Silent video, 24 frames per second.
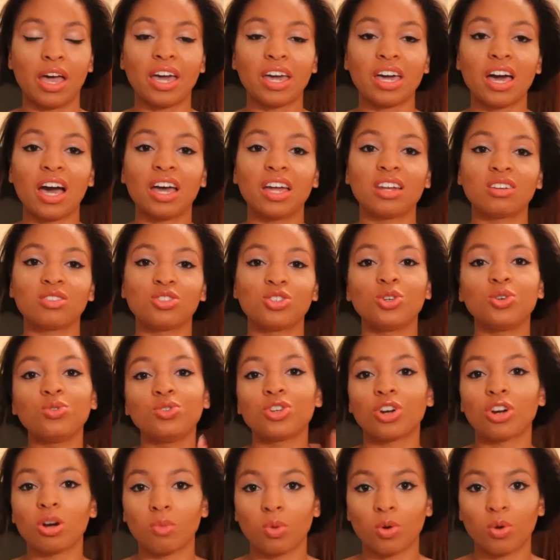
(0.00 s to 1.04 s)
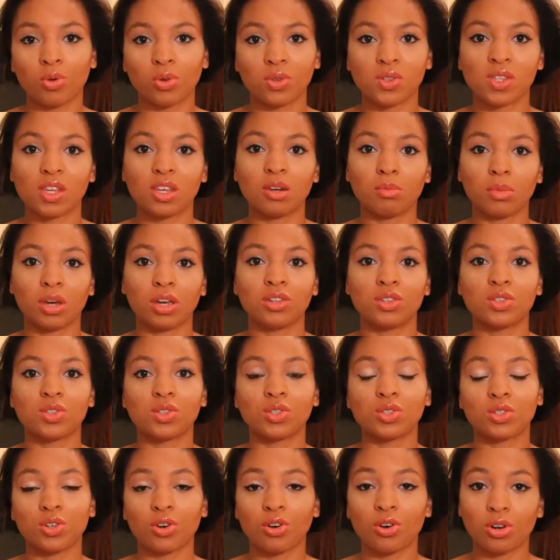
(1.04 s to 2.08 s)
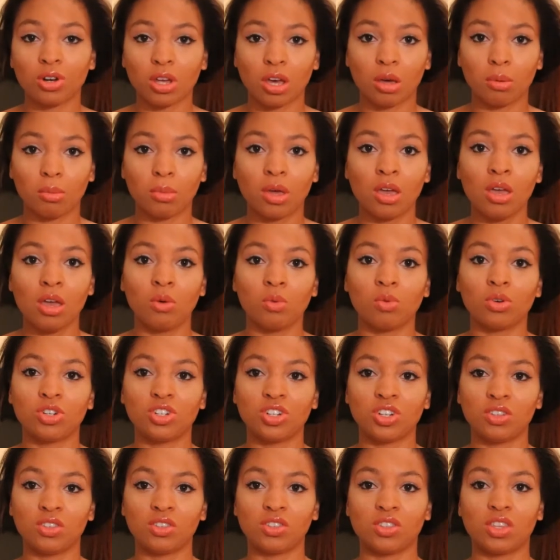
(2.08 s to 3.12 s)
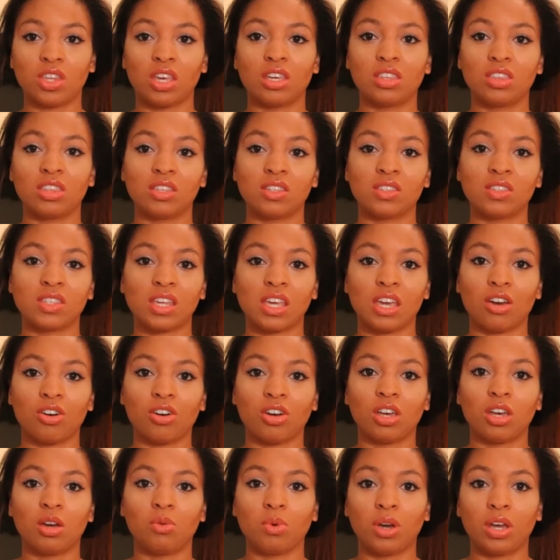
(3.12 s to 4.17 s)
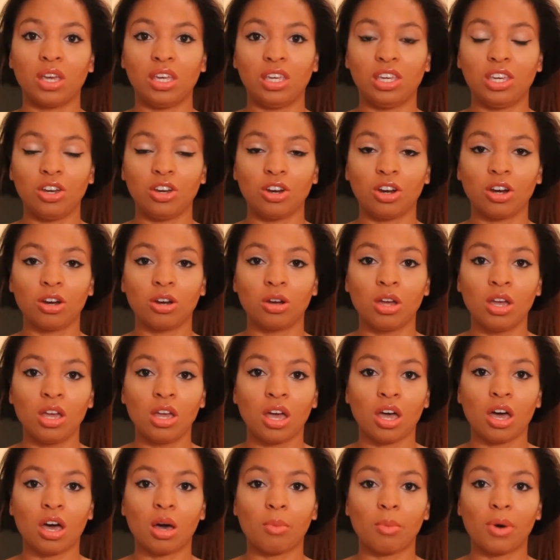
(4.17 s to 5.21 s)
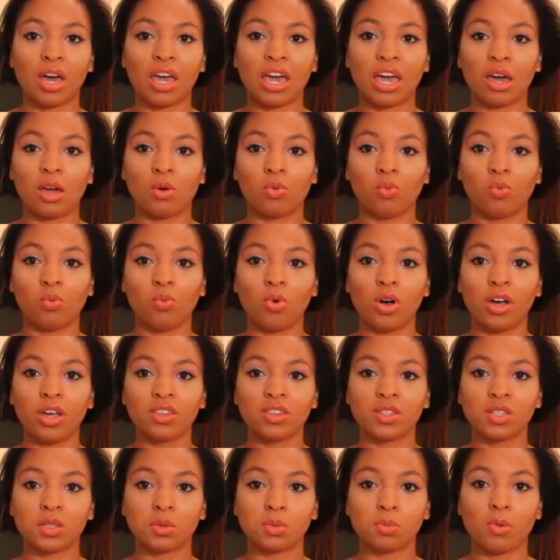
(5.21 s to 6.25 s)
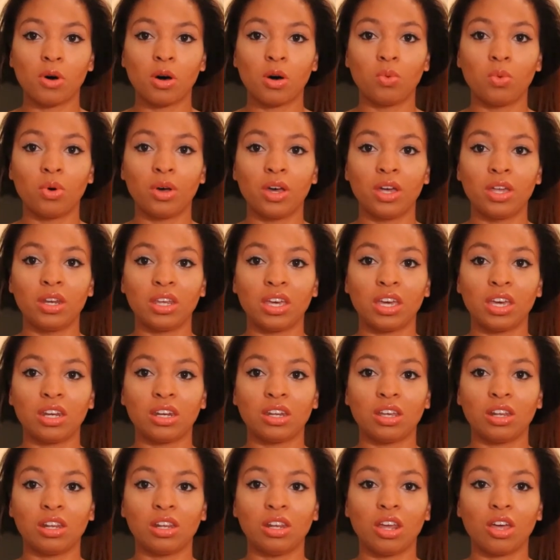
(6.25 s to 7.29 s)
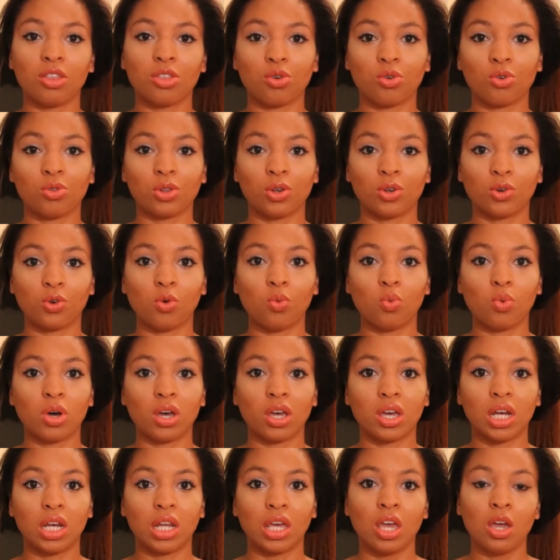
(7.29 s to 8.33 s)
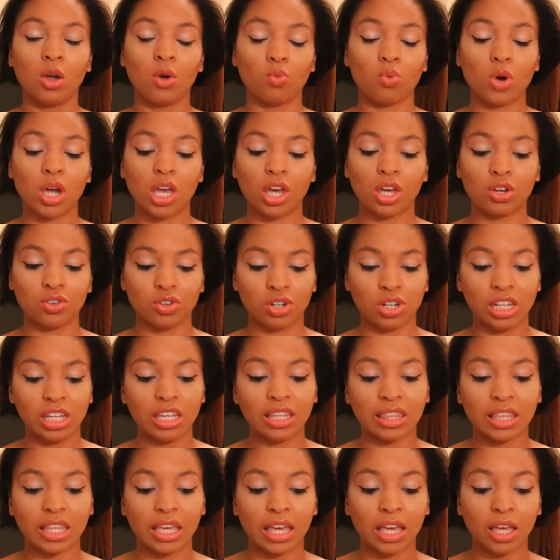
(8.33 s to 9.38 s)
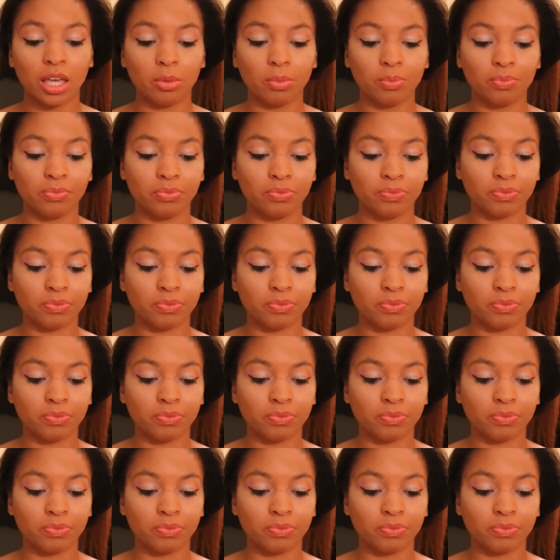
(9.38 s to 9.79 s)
got 2 dermals in my sternum, which is like this area right here. I had one small one and another little one right underneath it.